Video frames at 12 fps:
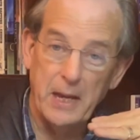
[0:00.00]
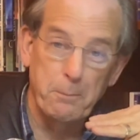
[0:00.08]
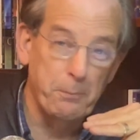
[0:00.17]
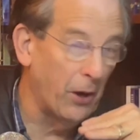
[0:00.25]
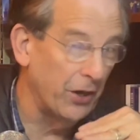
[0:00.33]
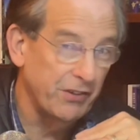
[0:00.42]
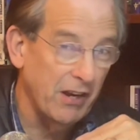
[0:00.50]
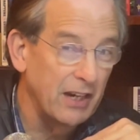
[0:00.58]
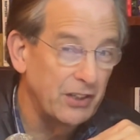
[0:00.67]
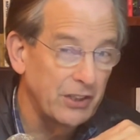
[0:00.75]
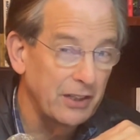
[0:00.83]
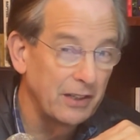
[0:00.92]

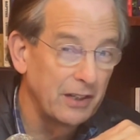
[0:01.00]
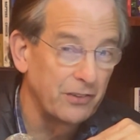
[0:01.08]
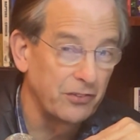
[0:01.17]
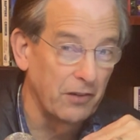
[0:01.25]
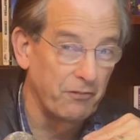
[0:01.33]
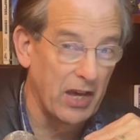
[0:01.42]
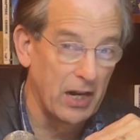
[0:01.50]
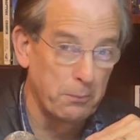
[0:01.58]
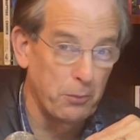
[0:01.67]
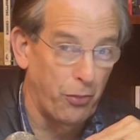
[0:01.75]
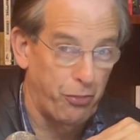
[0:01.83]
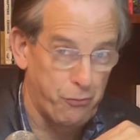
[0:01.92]
impartation that's
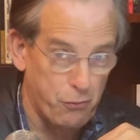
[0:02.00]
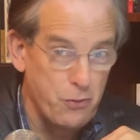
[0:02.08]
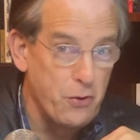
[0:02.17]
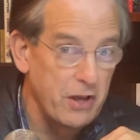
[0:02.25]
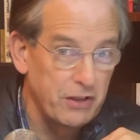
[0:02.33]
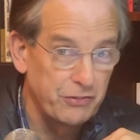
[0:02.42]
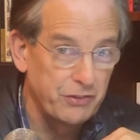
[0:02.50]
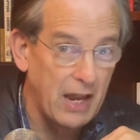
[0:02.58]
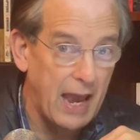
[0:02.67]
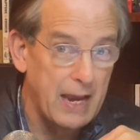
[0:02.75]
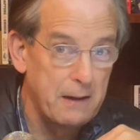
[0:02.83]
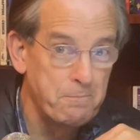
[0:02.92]
available through his
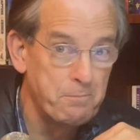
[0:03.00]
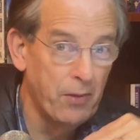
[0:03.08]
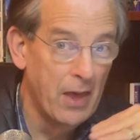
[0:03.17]
name.